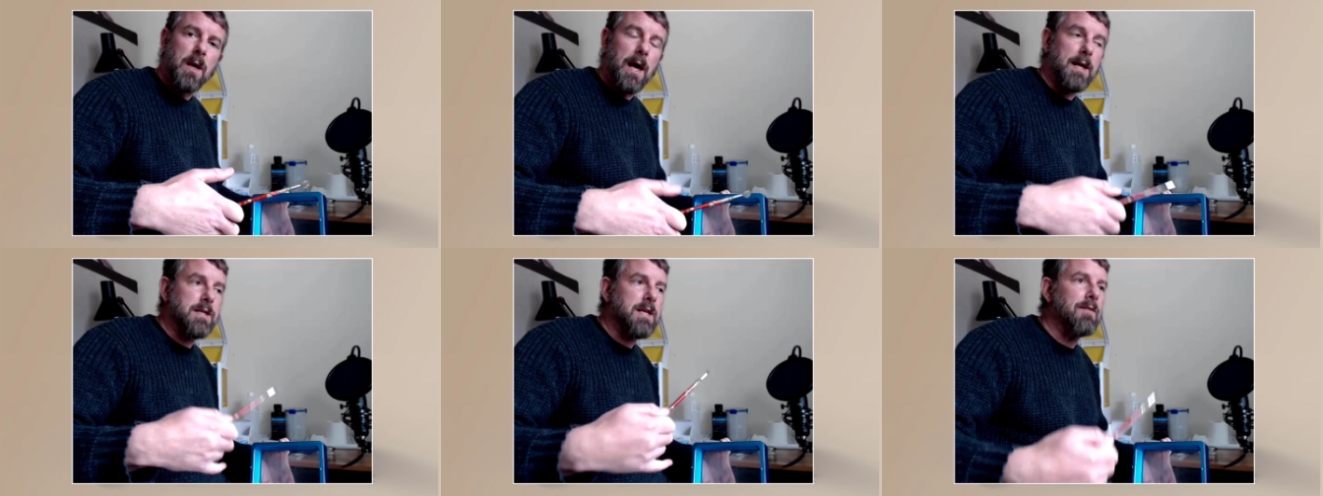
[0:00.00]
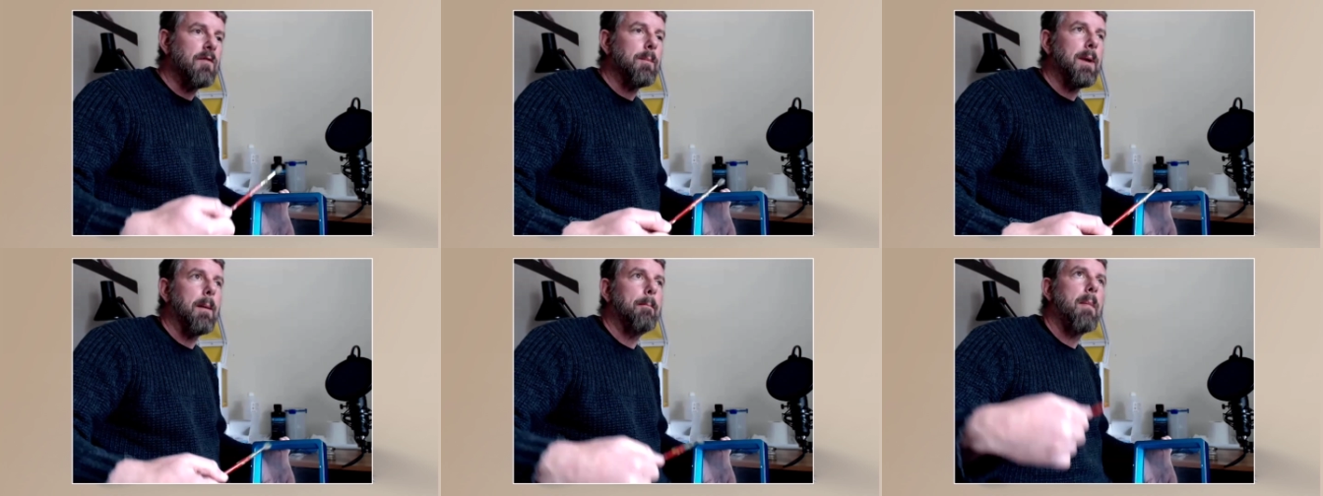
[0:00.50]
And it's given
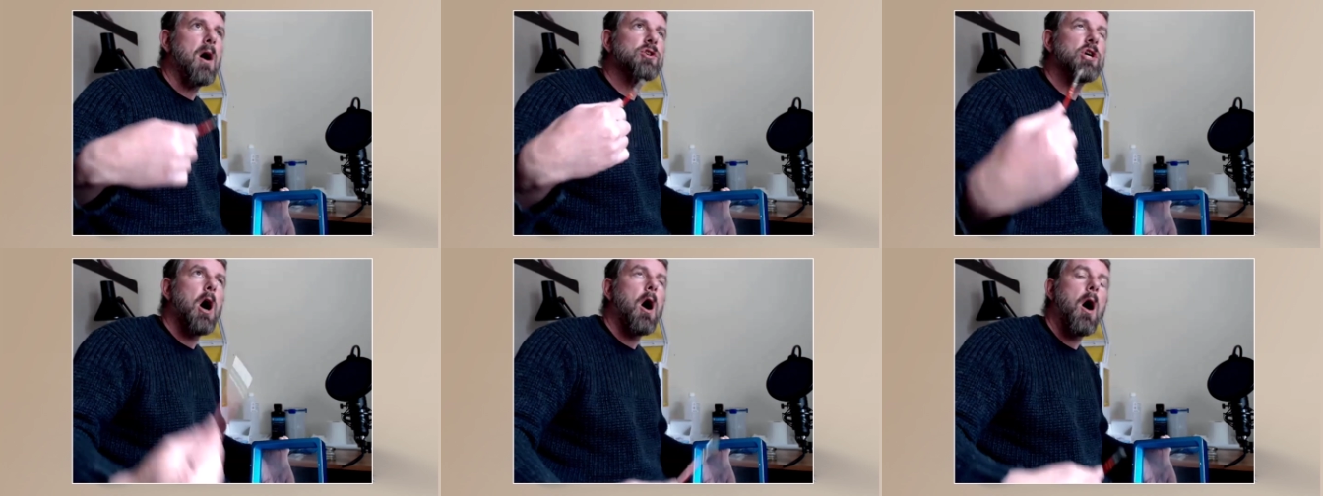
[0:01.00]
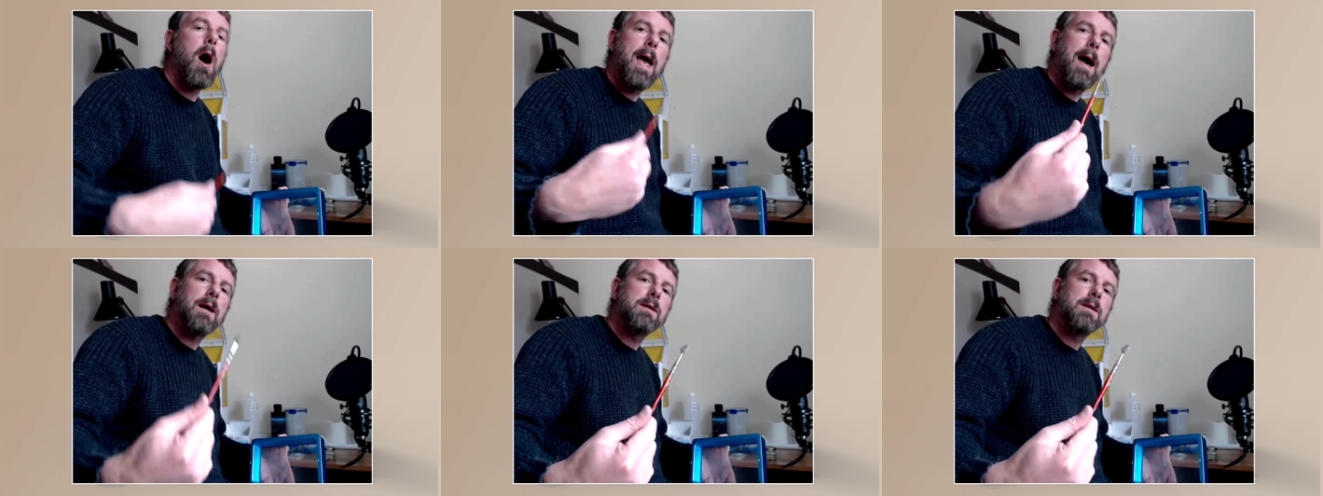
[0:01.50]
me a much higher